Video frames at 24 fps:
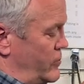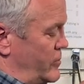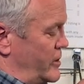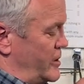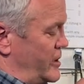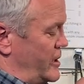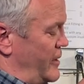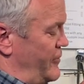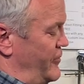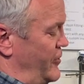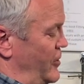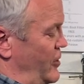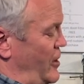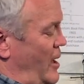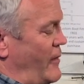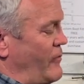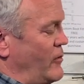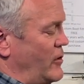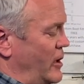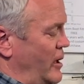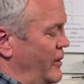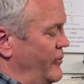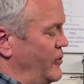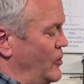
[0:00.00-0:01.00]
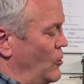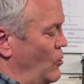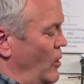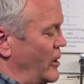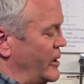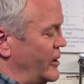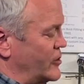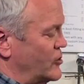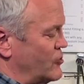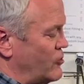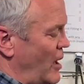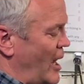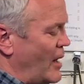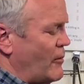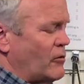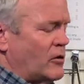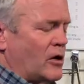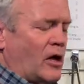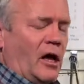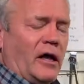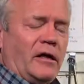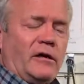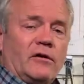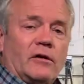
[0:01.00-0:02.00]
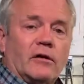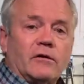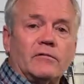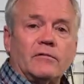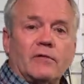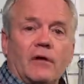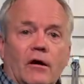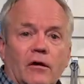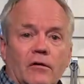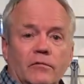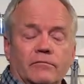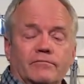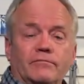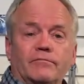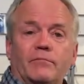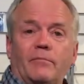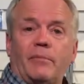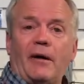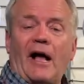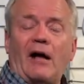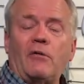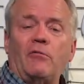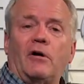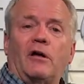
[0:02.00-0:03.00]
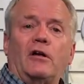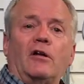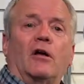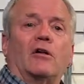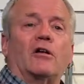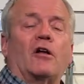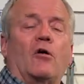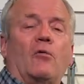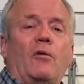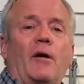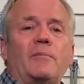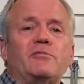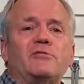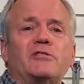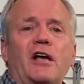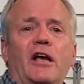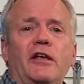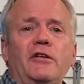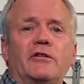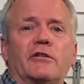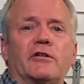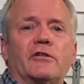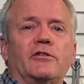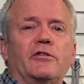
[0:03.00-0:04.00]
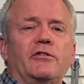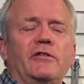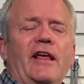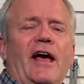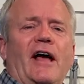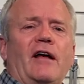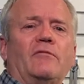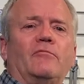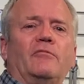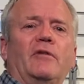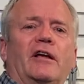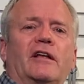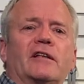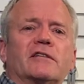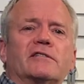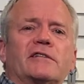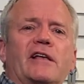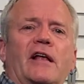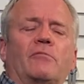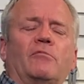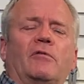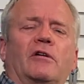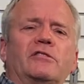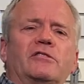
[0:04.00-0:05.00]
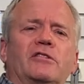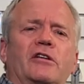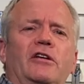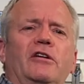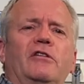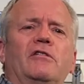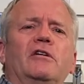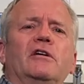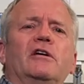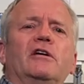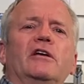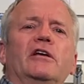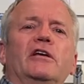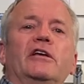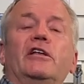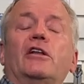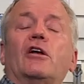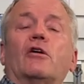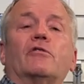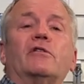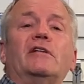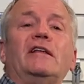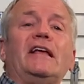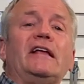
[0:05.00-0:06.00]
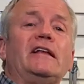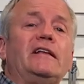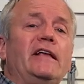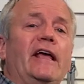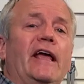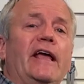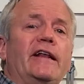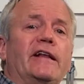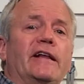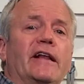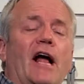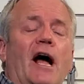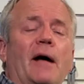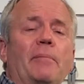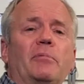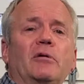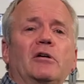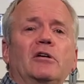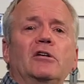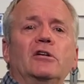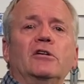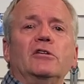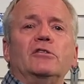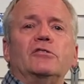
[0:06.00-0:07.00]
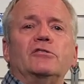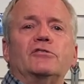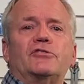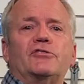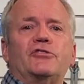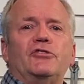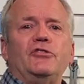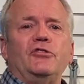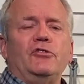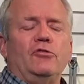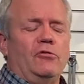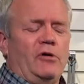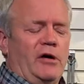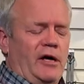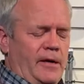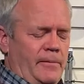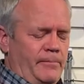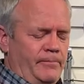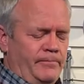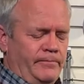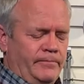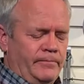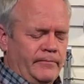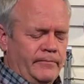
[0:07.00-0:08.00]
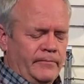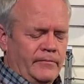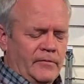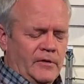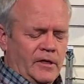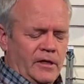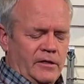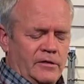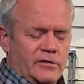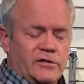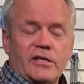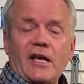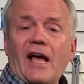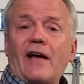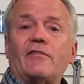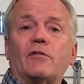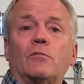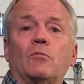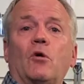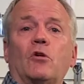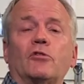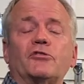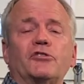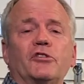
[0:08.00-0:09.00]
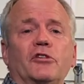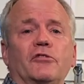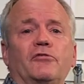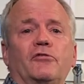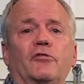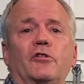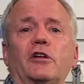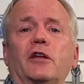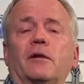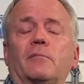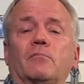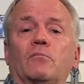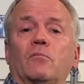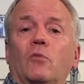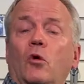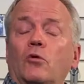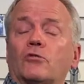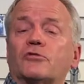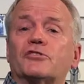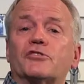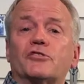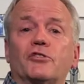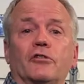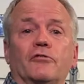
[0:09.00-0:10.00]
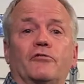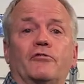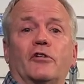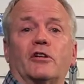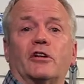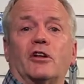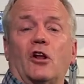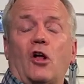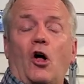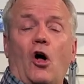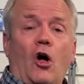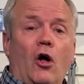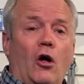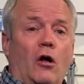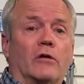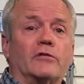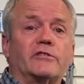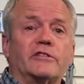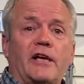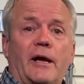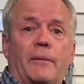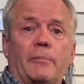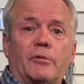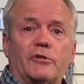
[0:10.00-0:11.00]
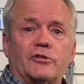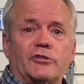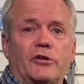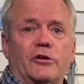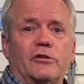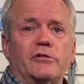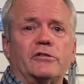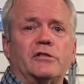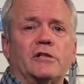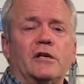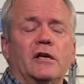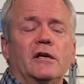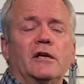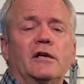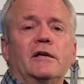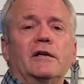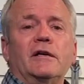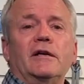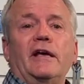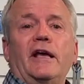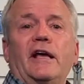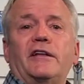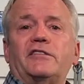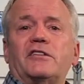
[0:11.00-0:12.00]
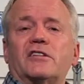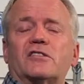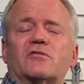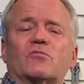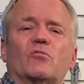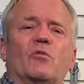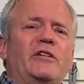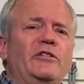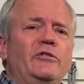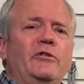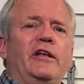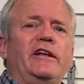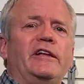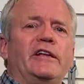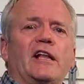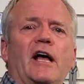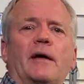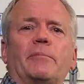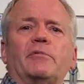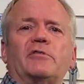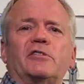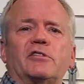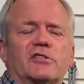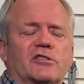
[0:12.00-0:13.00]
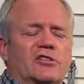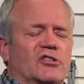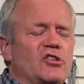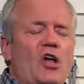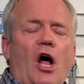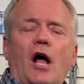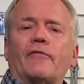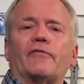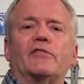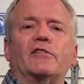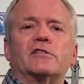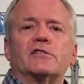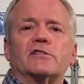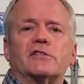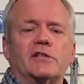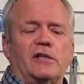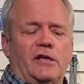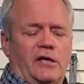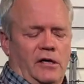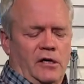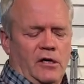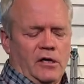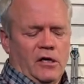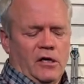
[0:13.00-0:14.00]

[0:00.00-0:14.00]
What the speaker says: If you want to try one on or buy one on our website, you can do that. We can send one to you. You don't need to heat it up to have it mold to your foot. It molds to your foot at all temperatures. It just, when you heat it up, it just softens the